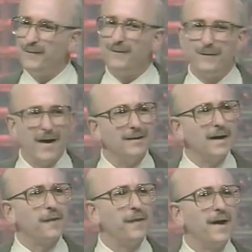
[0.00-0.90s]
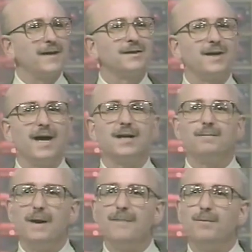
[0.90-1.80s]
fairly thick skinned
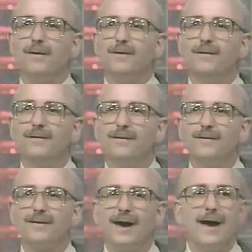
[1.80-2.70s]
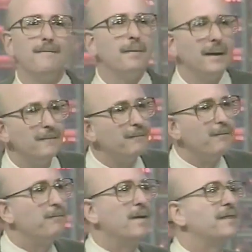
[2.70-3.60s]
people, okay? But,
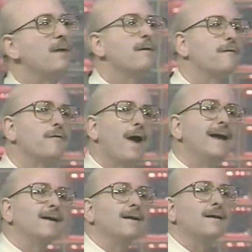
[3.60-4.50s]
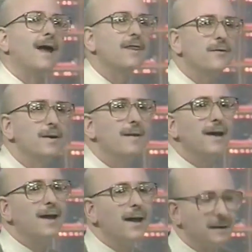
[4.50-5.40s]
but they were frightened at Three Mile Island.